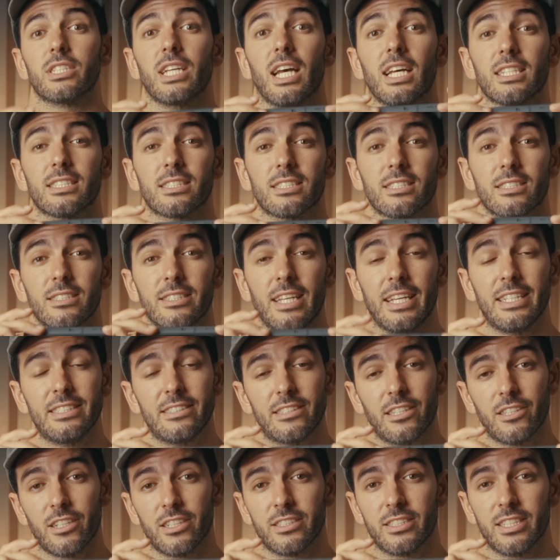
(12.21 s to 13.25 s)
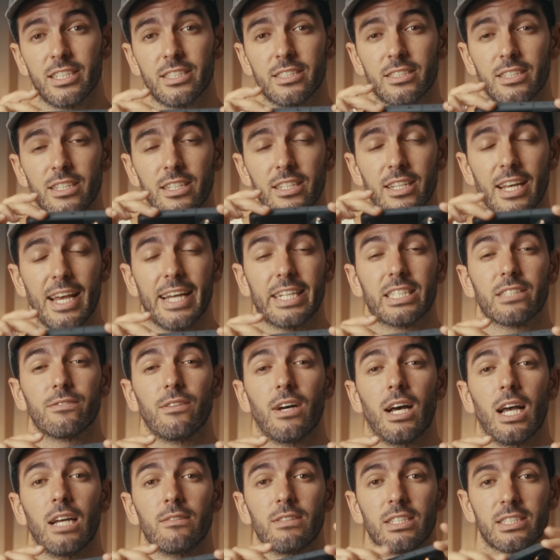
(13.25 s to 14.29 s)
yes, the Insta360
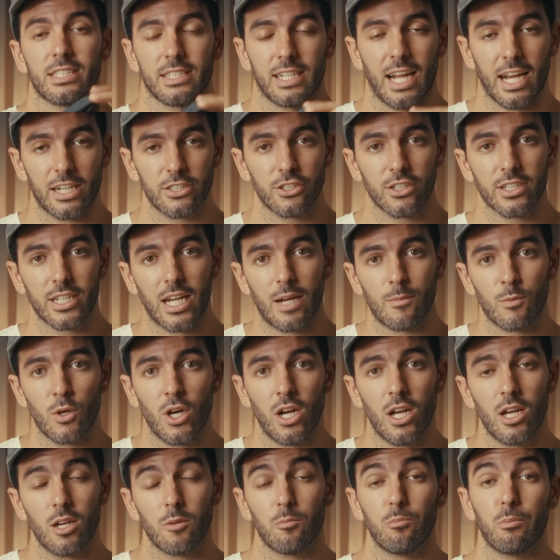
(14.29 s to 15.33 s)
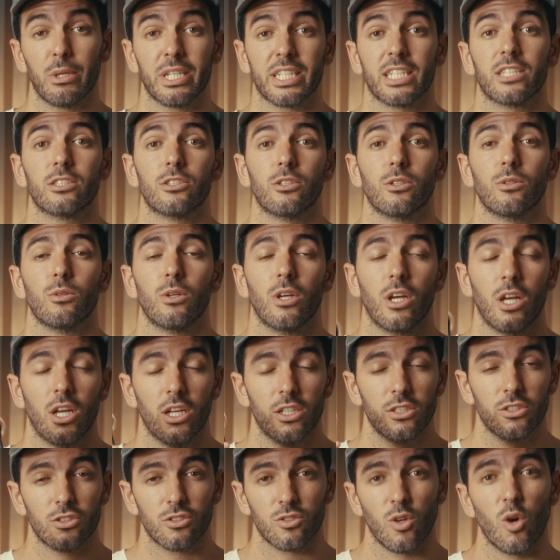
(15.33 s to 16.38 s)
X5 is an action camera, but it can do
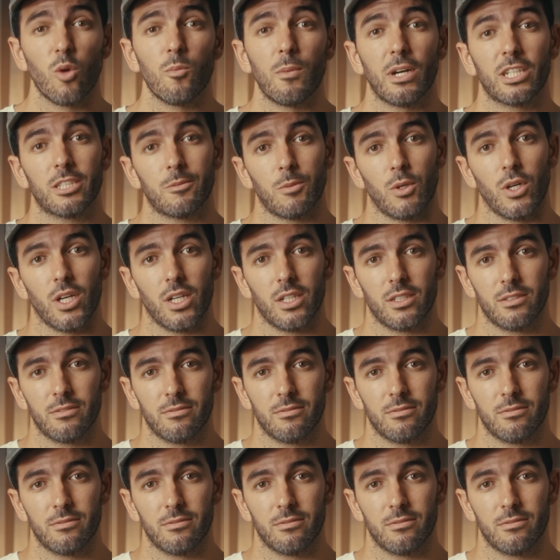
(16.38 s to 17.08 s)
so much more.